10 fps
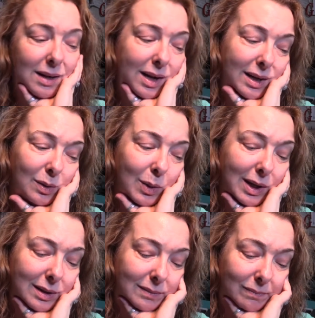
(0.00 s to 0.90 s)

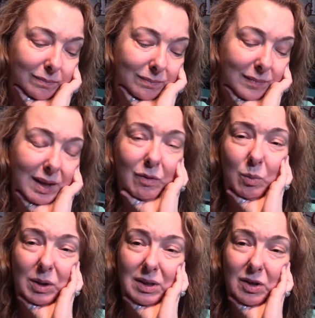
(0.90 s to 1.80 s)
Anyway, if you
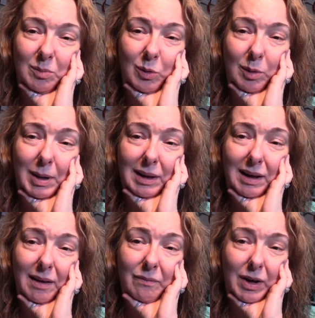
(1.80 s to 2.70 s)
want to know more about
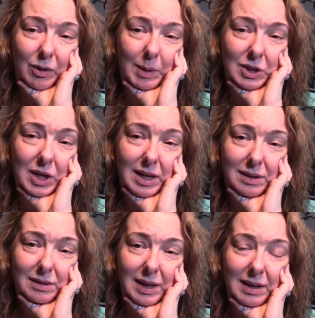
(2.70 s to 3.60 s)
that, follow my
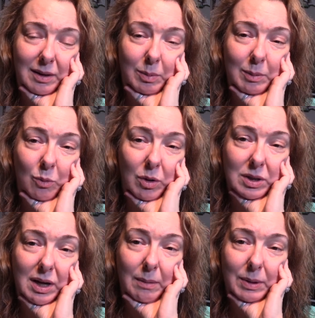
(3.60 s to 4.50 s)
channel and there'll be more
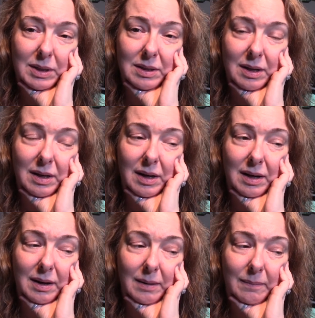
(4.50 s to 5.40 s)
topics
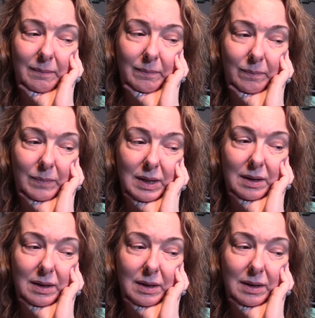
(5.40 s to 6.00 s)
um,